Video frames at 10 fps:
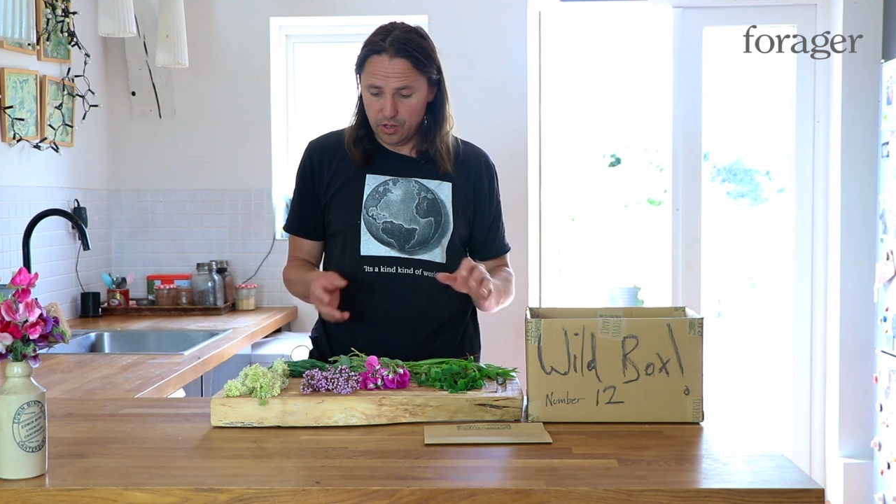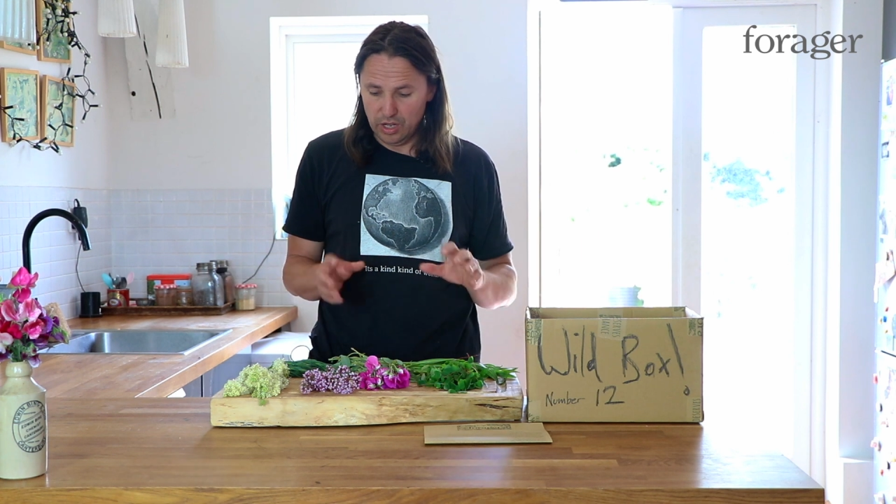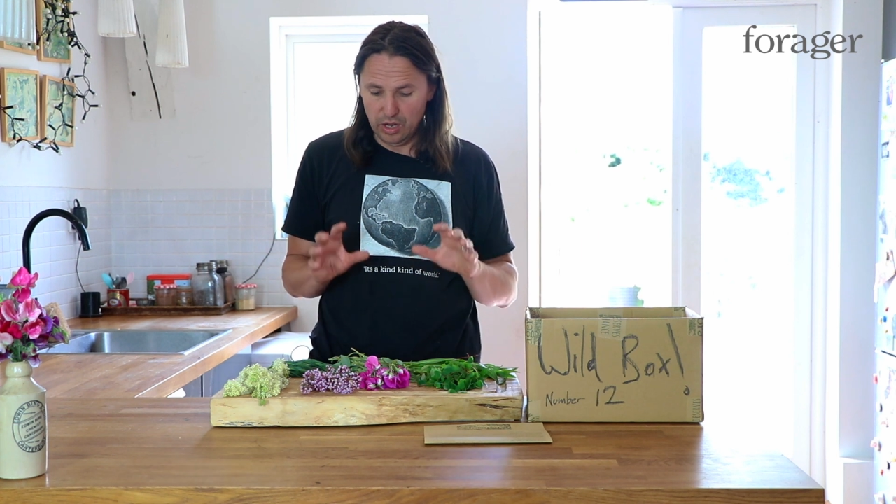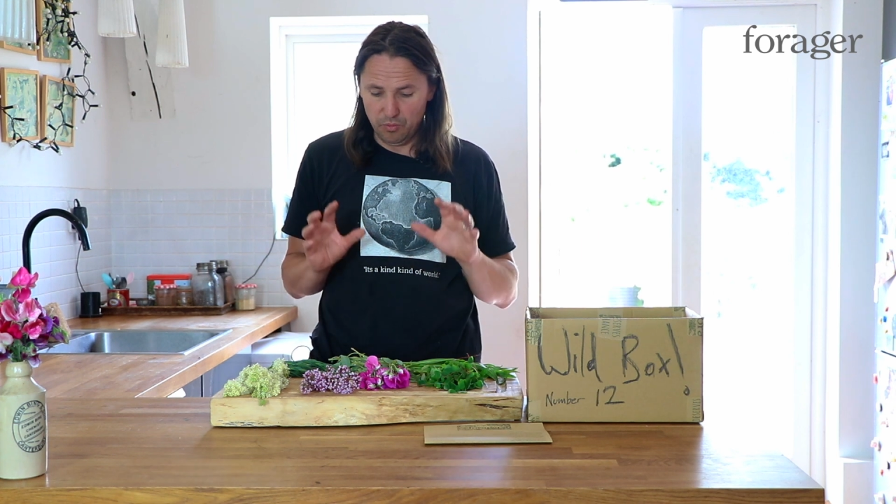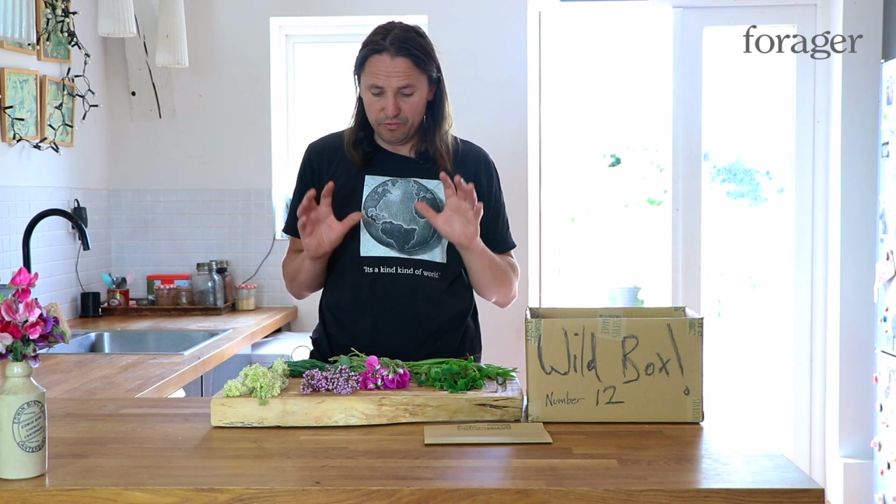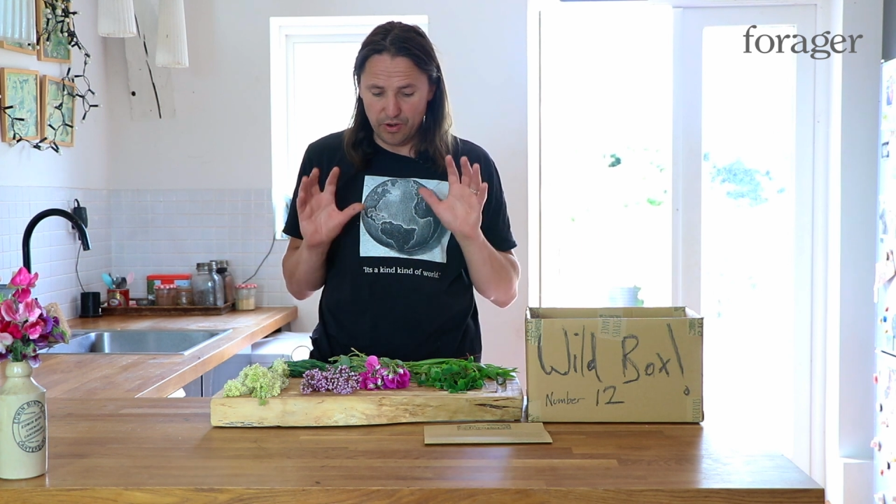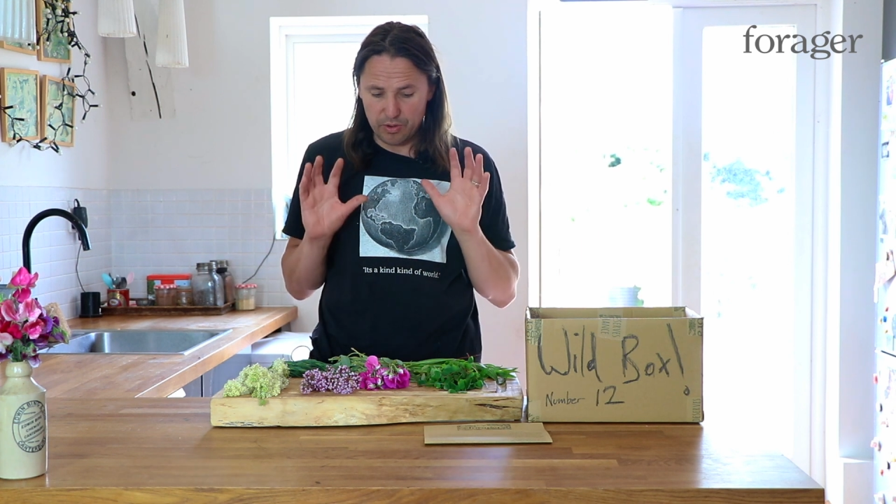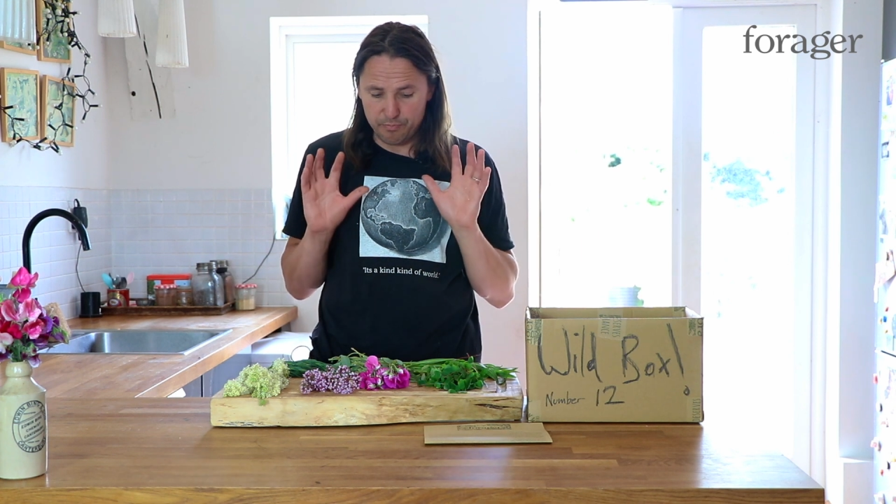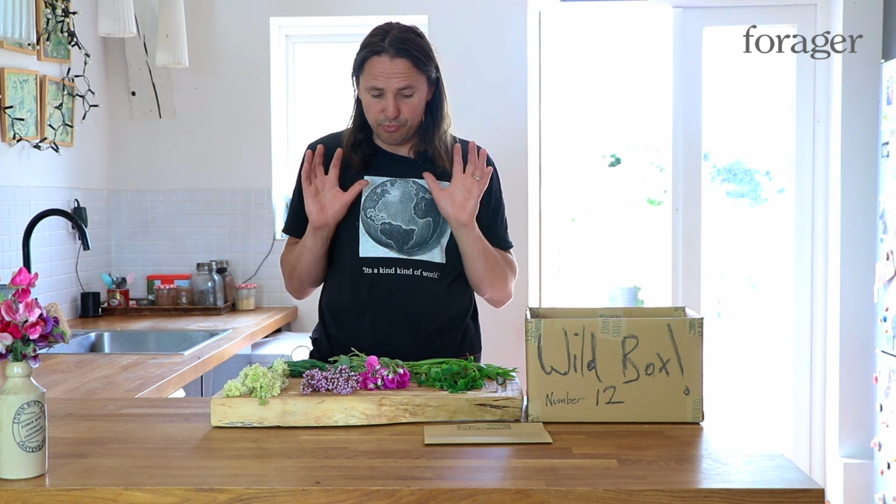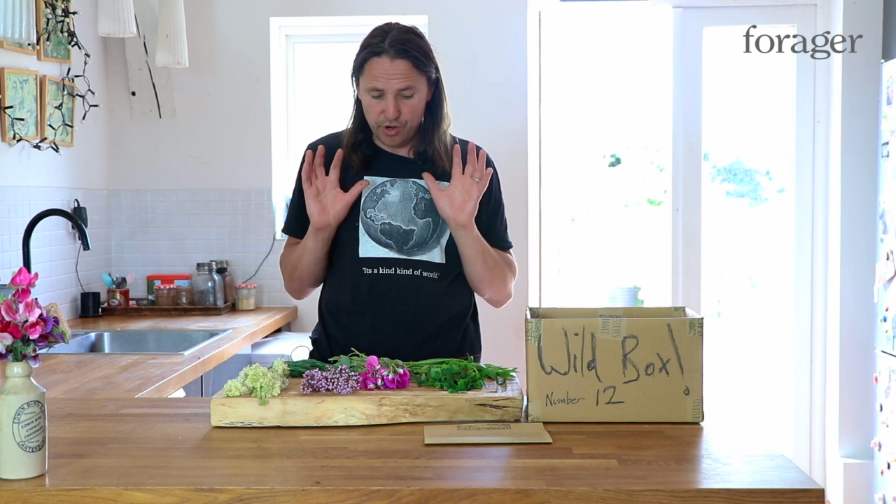with
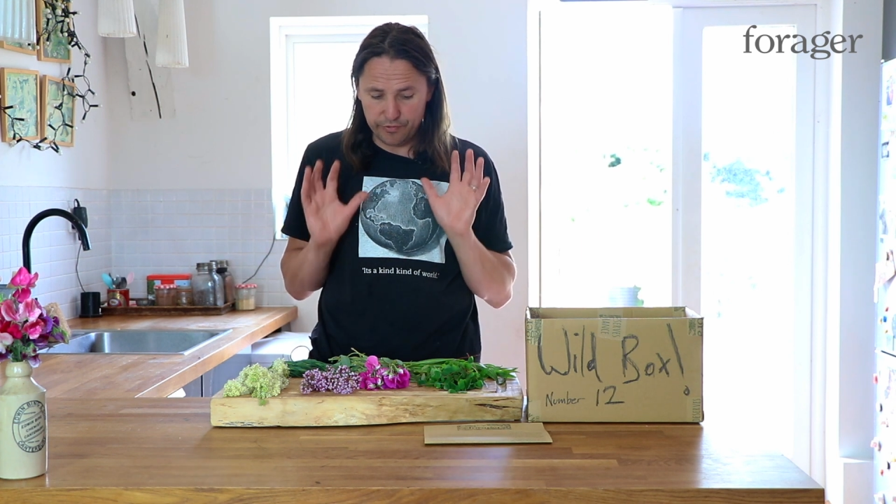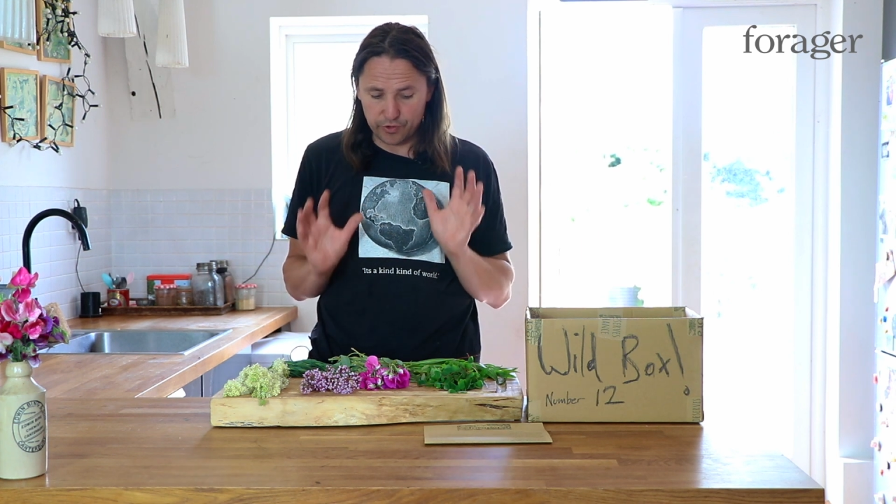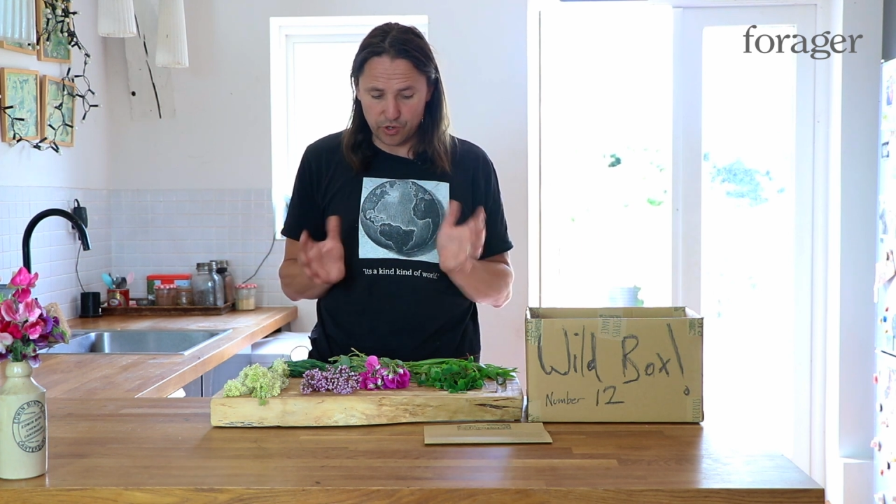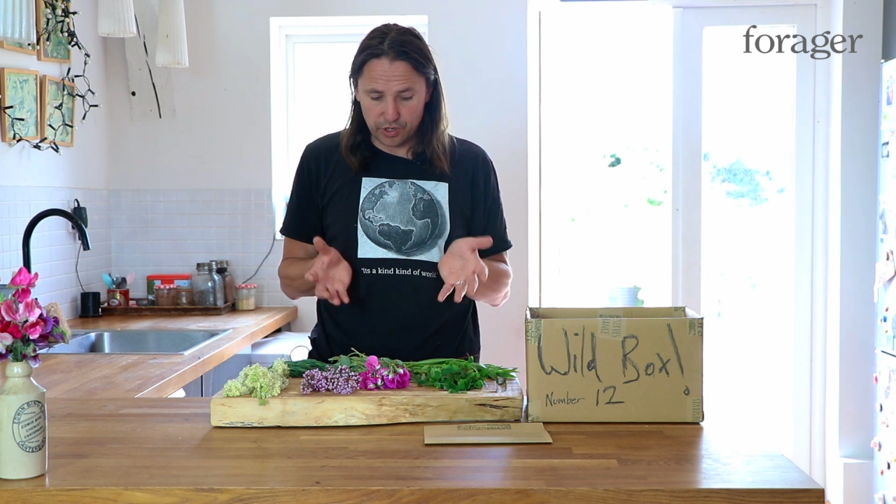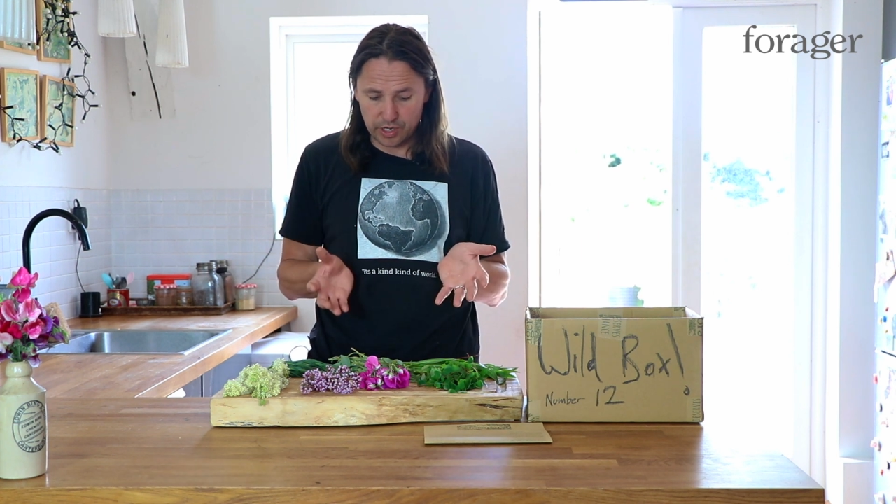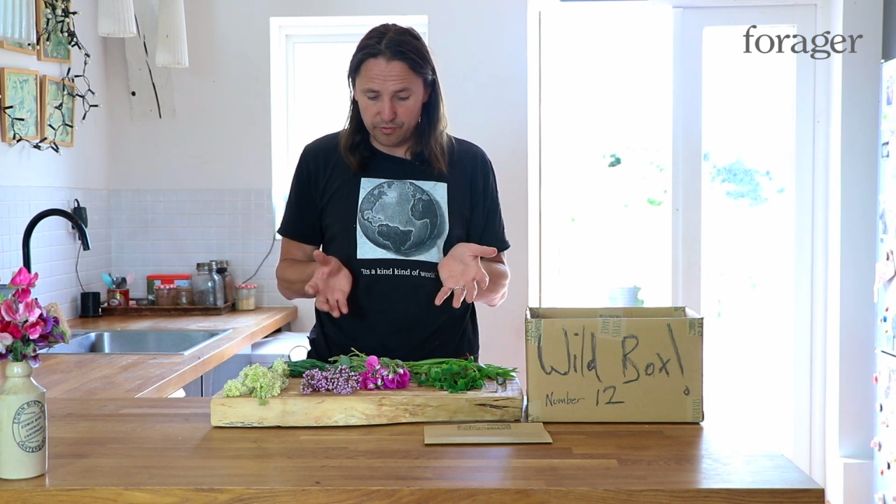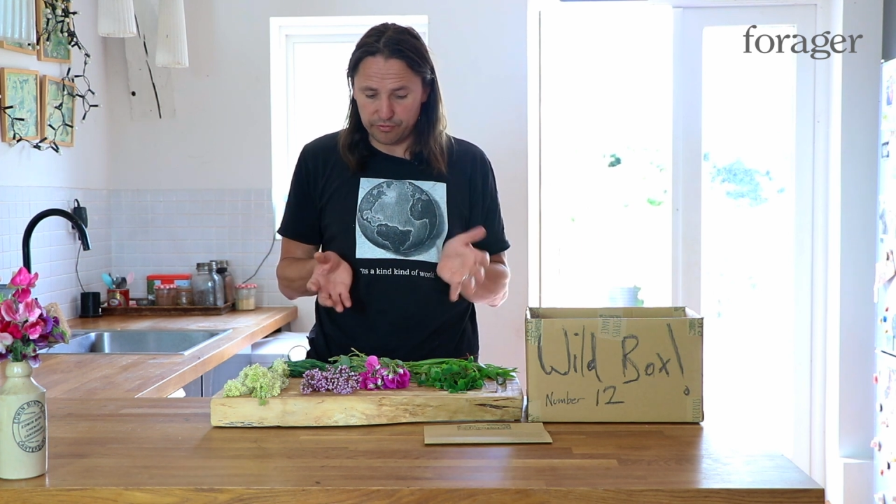very brief cooking,